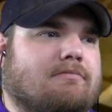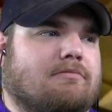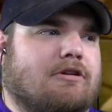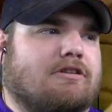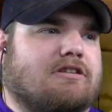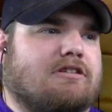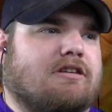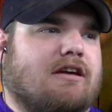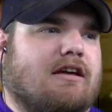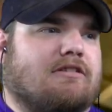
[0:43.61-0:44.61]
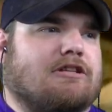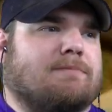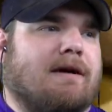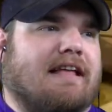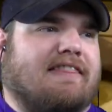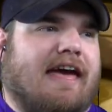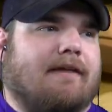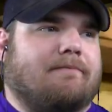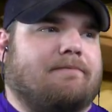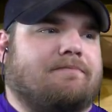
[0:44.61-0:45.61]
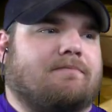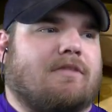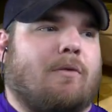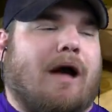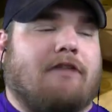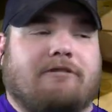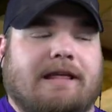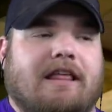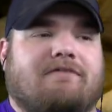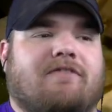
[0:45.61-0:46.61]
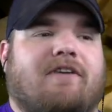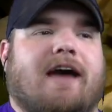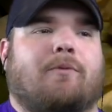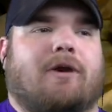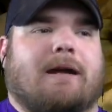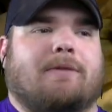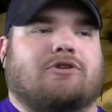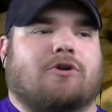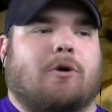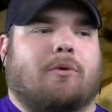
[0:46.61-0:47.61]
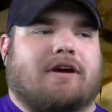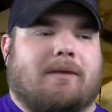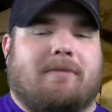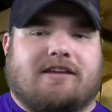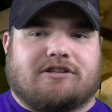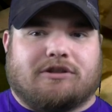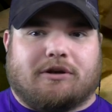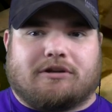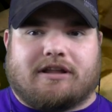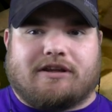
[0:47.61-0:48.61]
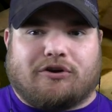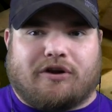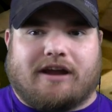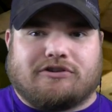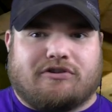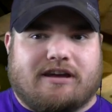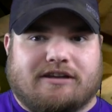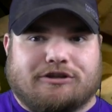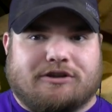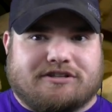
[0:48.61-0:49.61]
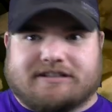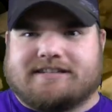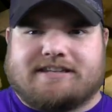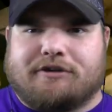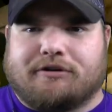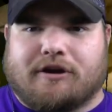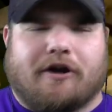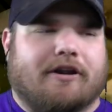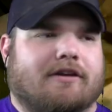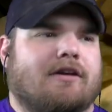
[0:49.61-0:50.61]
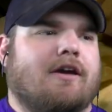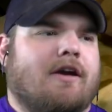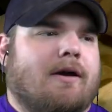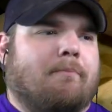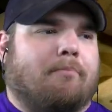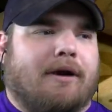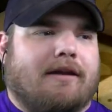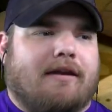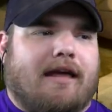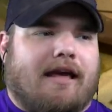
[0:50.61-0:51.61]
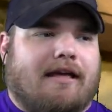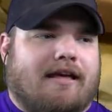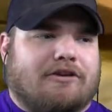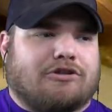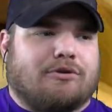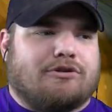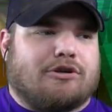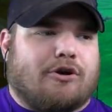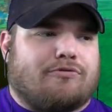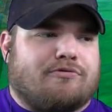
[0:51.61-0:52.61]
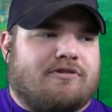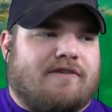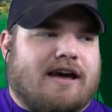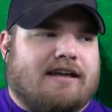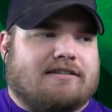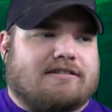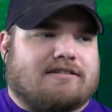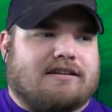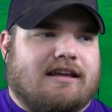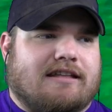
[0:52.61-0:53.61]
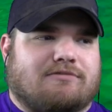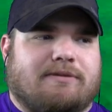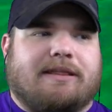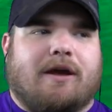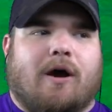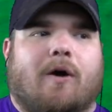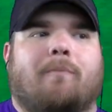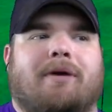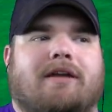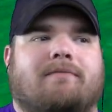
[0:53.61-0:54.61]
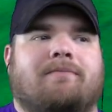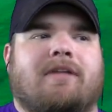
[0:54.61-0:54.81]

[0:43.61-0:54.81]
Looks just about like that. I really love the vine work and the stonework. It makes it look like you're entering into this little secret garden. But as soon as you go through the vines, it's really open.